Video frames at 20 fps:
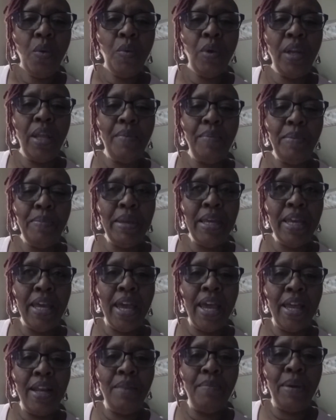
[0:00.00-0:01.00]
Well, let me
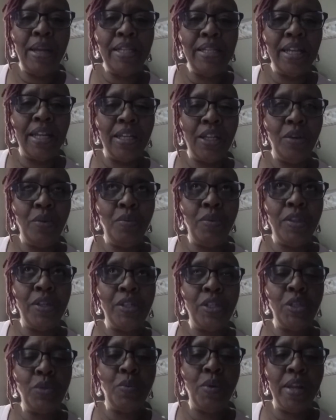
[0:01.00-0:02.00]
begin by telling you
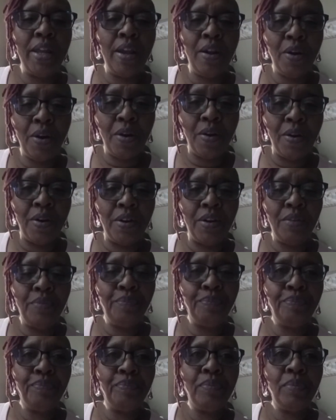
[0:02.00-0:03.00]
this is what occurred.
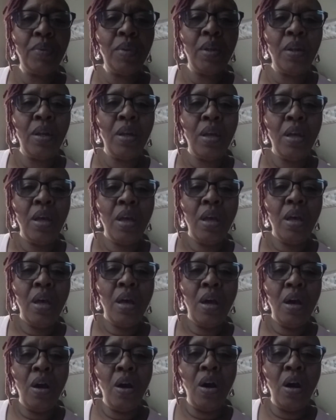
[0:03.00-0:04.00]

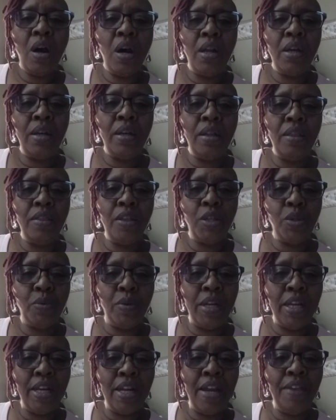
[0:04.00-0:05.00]
On the
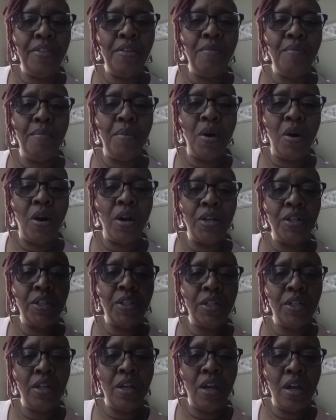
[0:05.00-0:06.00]
29th of
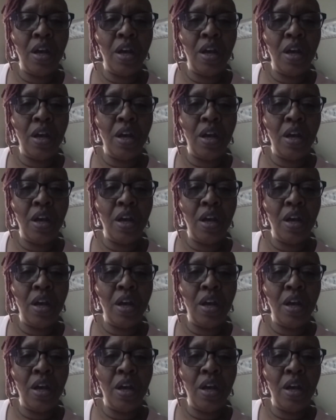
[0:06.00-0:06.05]
March,